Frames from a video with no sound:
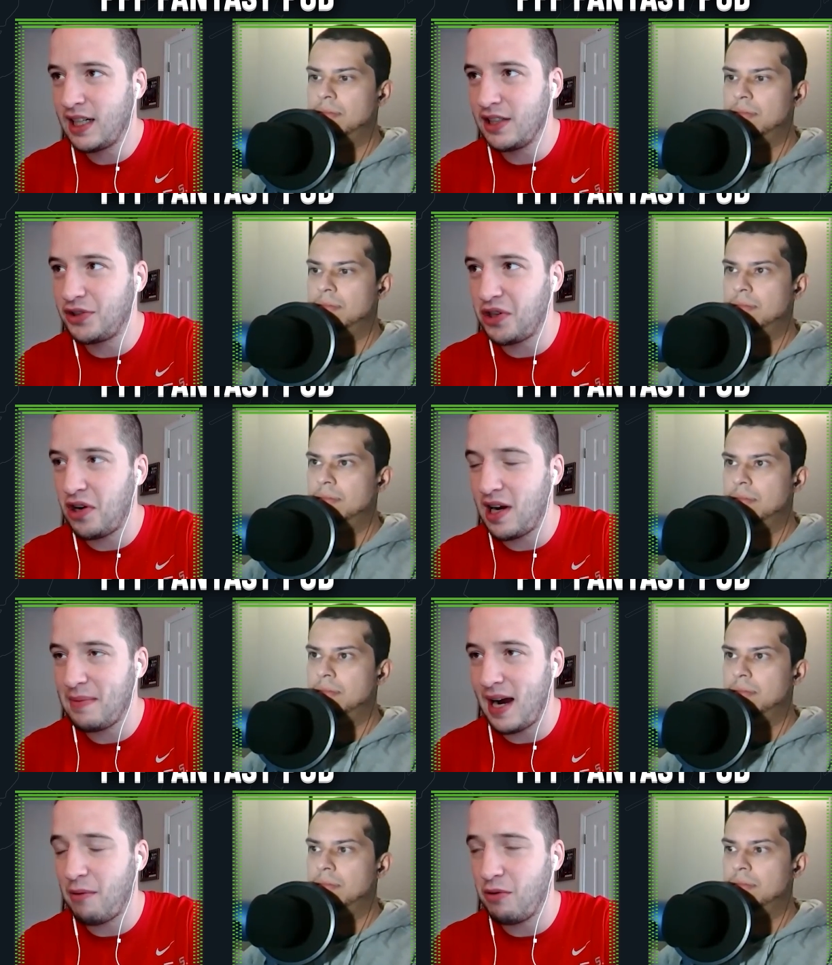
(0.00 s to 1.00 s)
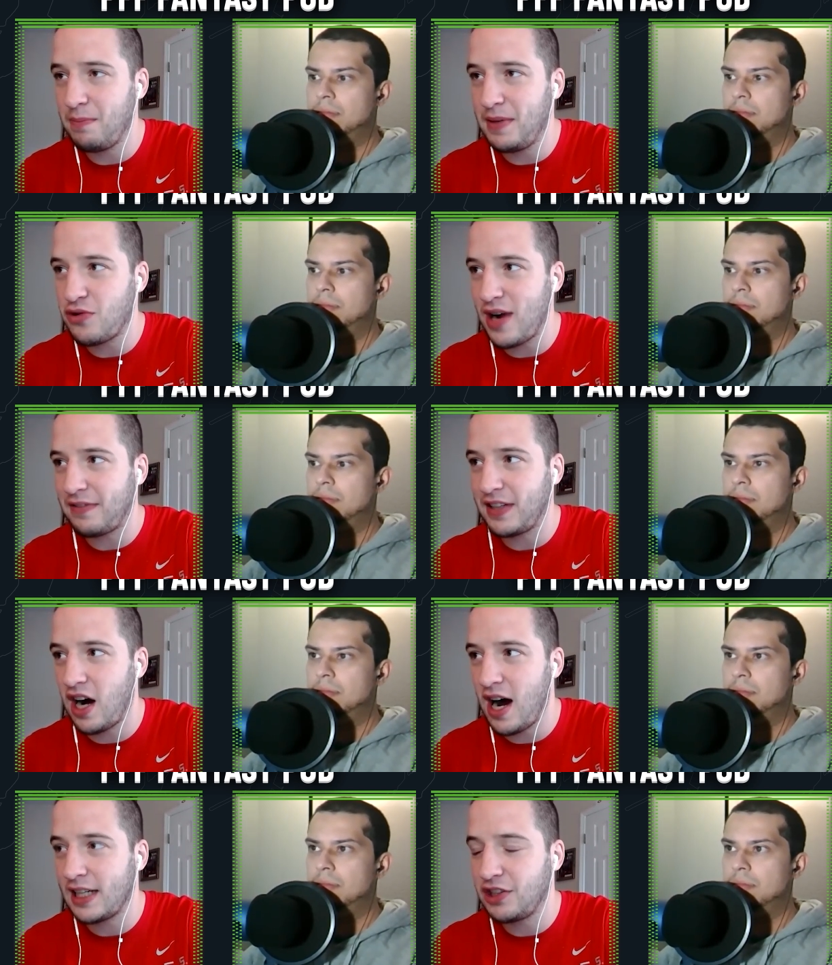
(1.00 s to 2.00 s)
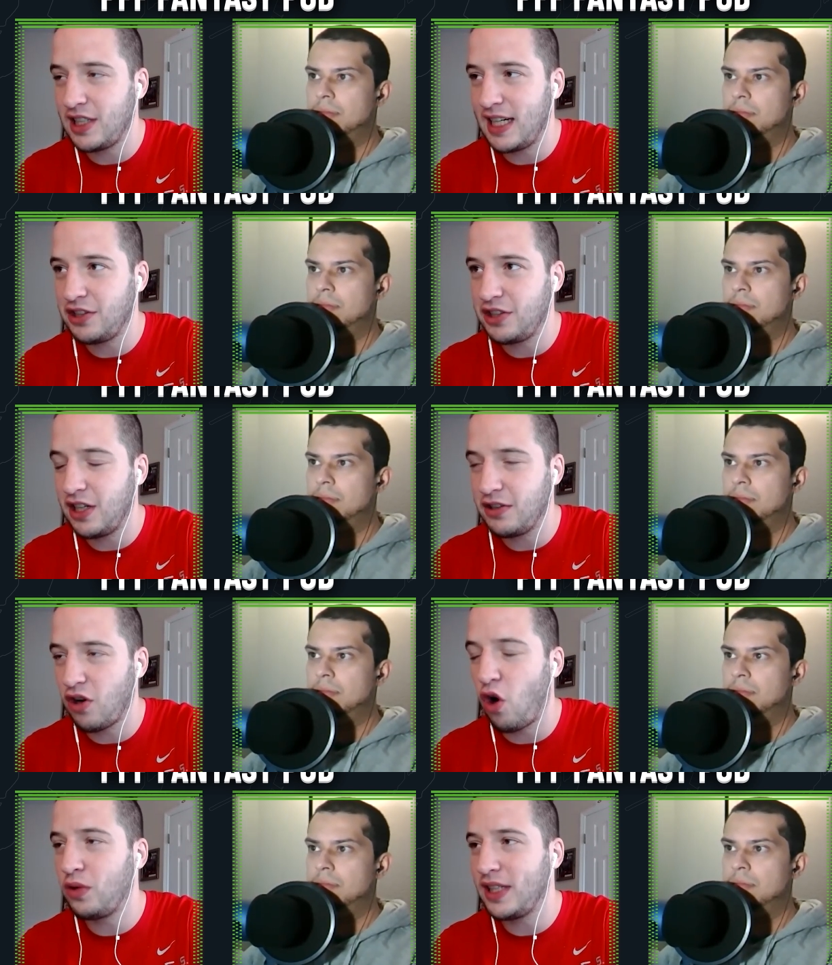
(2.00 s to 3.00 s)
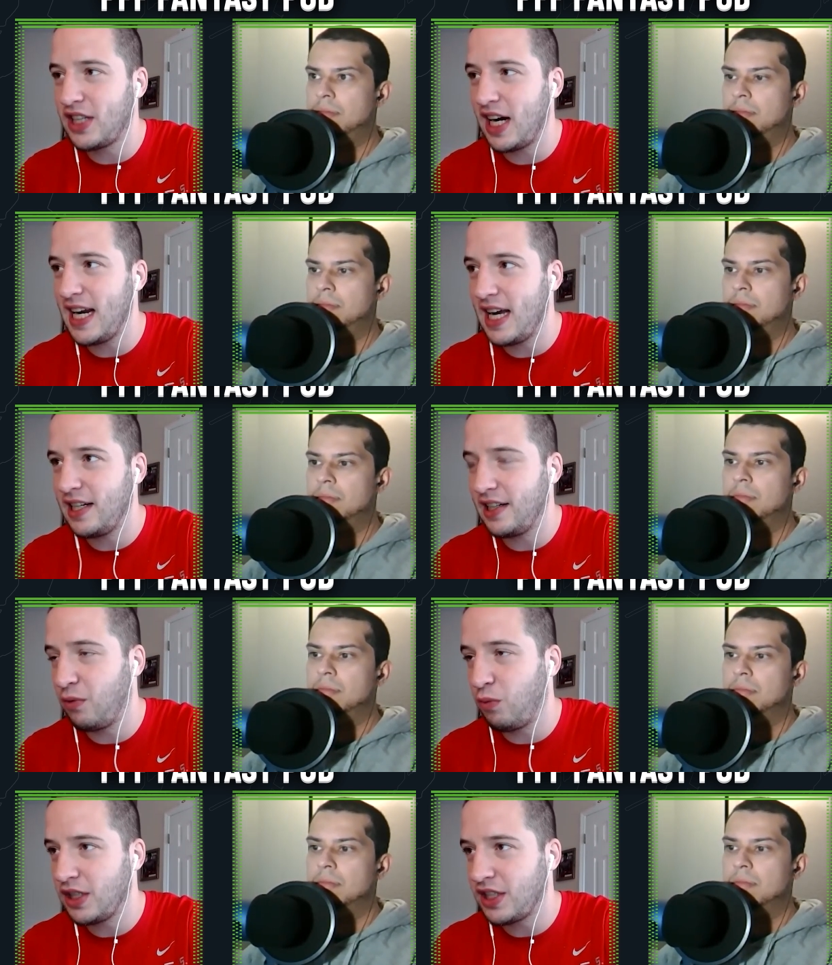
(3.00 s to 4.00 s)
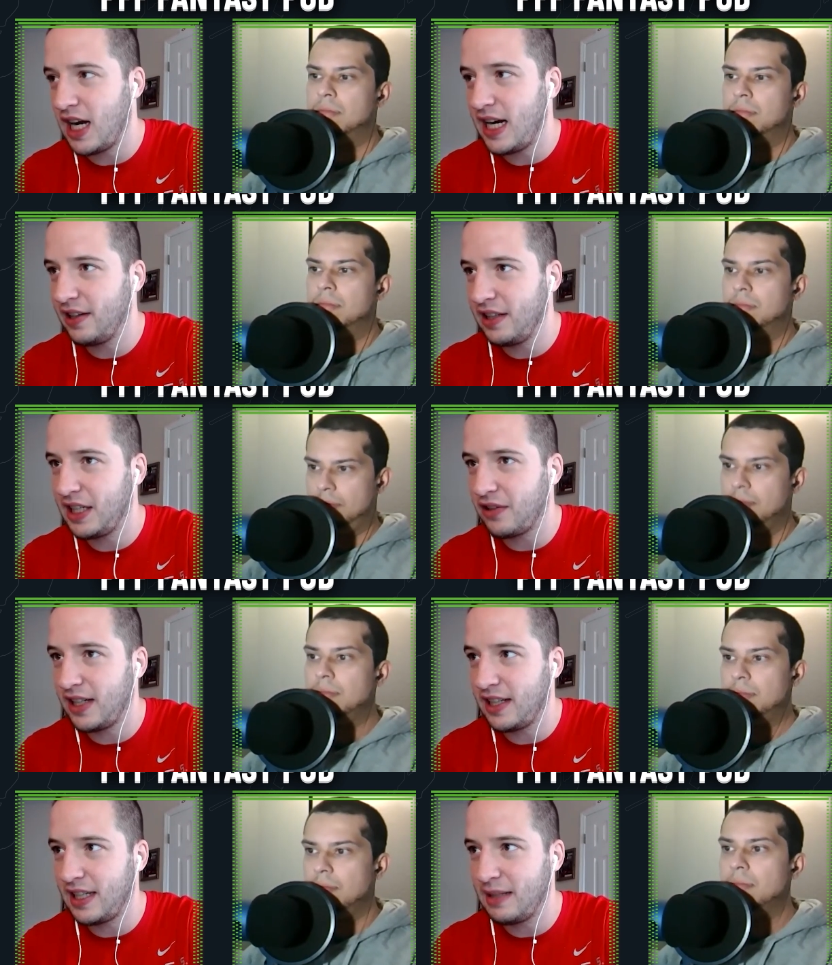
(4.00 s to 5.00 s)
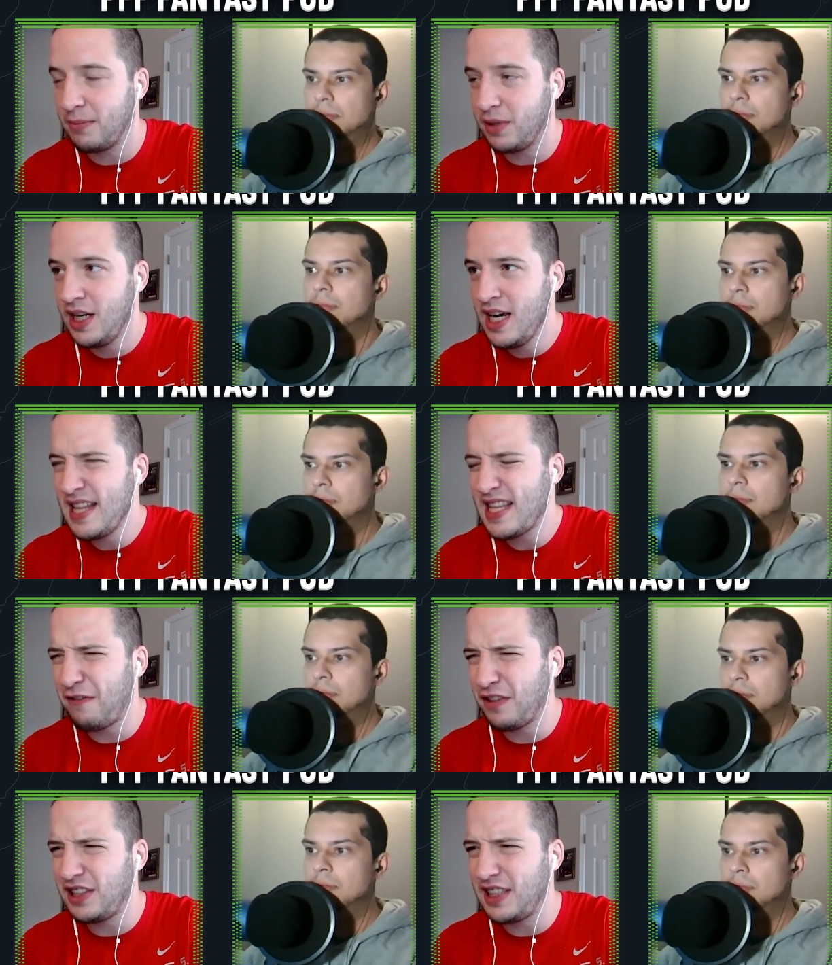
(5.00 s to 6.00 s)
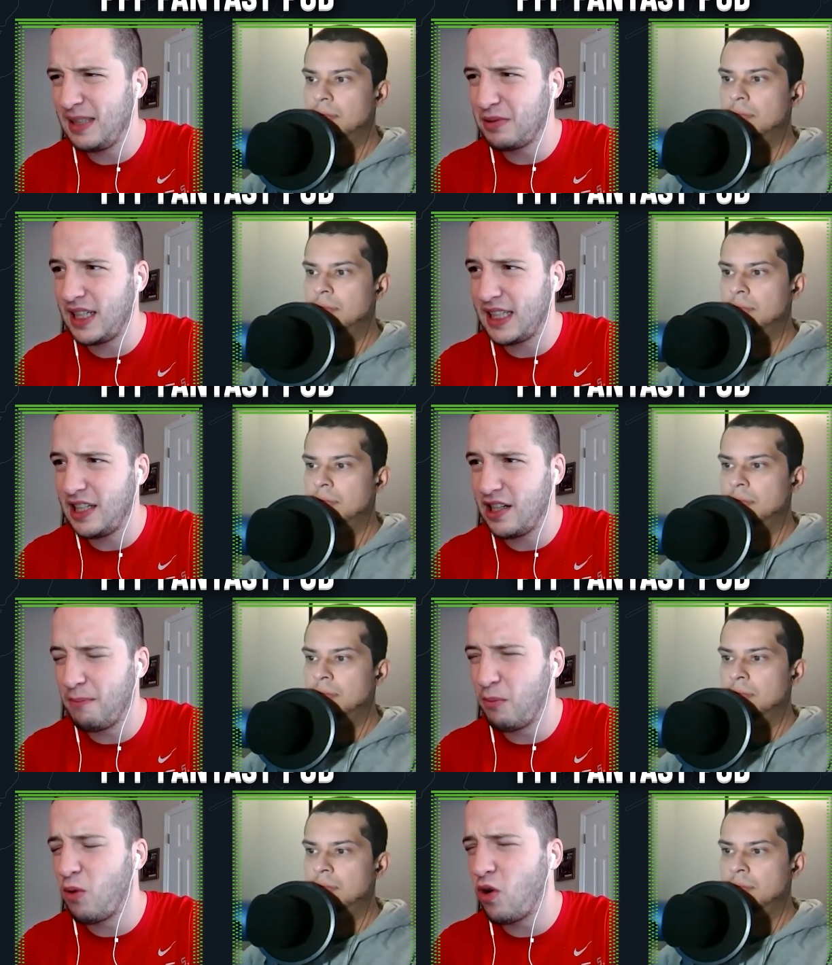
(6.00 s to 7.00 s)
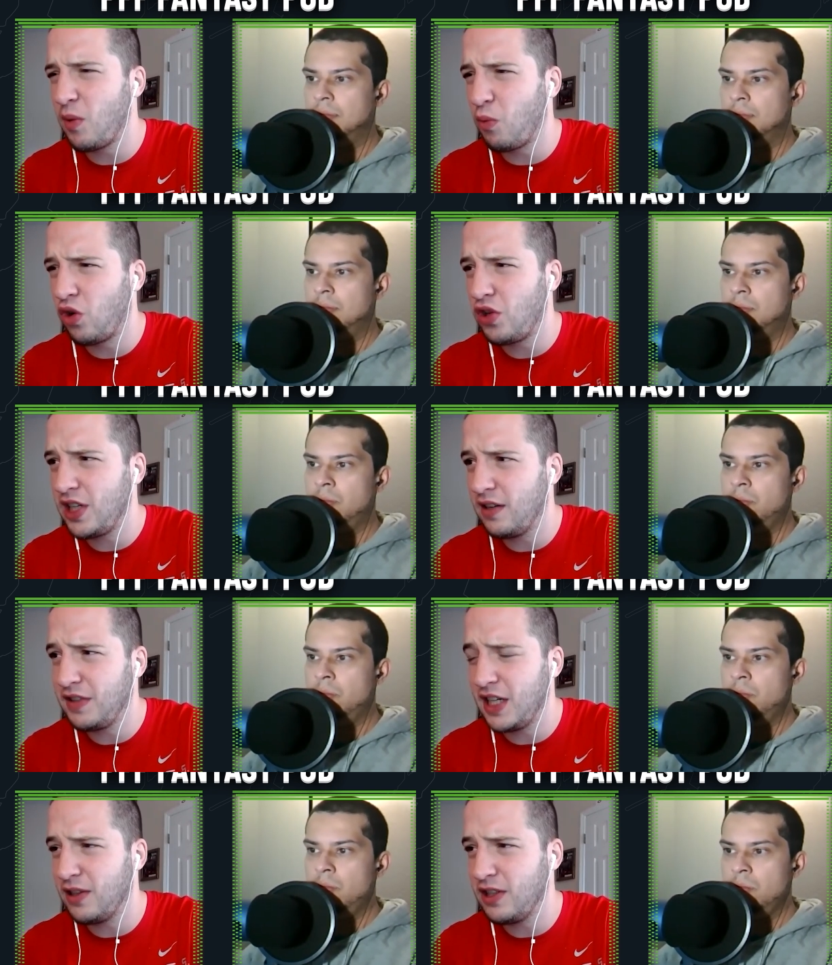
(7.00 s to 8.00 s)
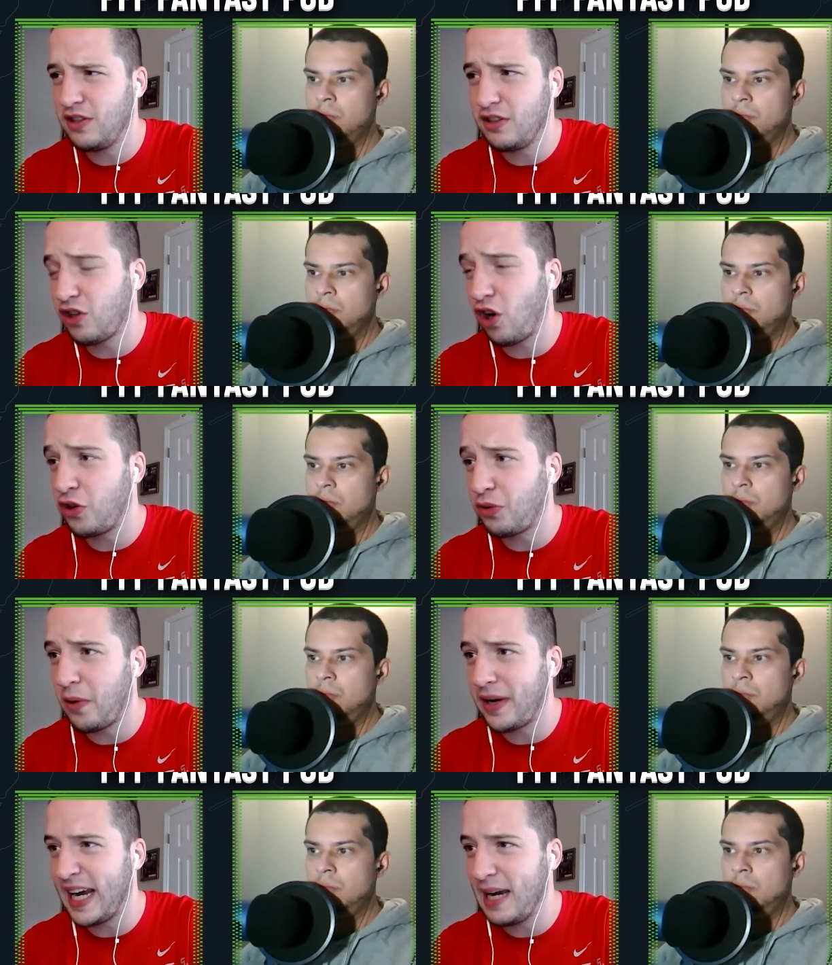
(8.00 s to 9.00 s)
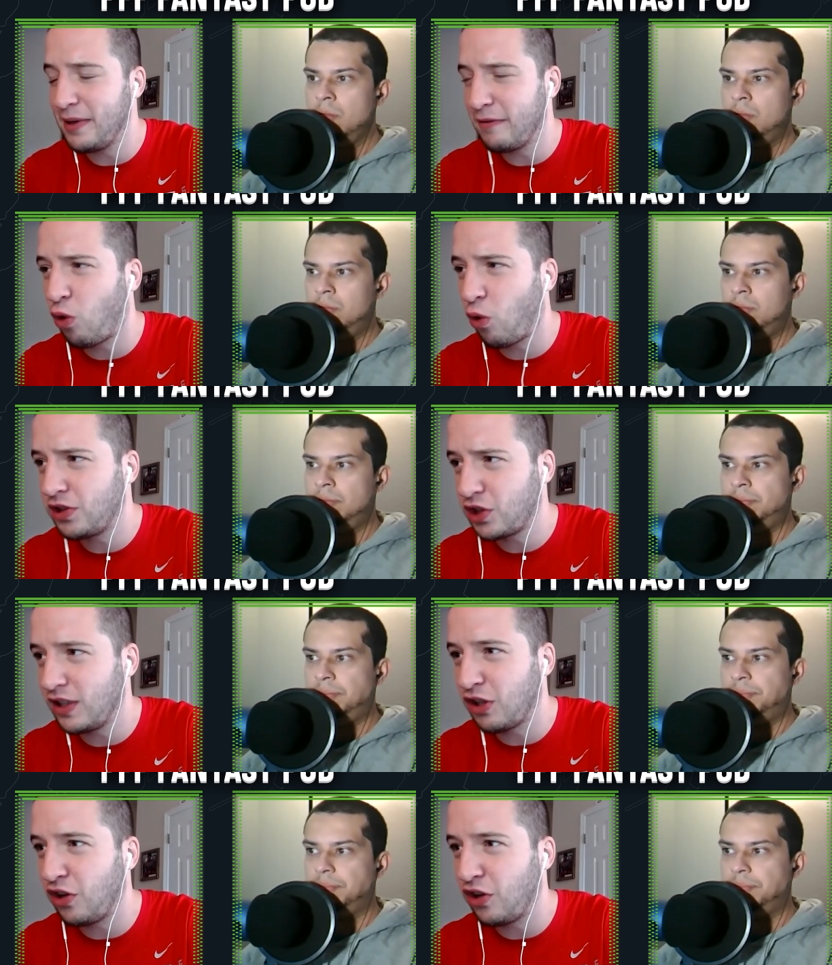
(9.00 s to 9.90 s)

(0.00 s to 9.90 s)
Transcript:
Speaker 1: concern. I mean, I wouldn't be drafting Hockenson as, you know, your only tight end in the one tight end league or anything, but definitely seems like, you know, more than worthy of, you know, a dart throwing him and, of course, Chris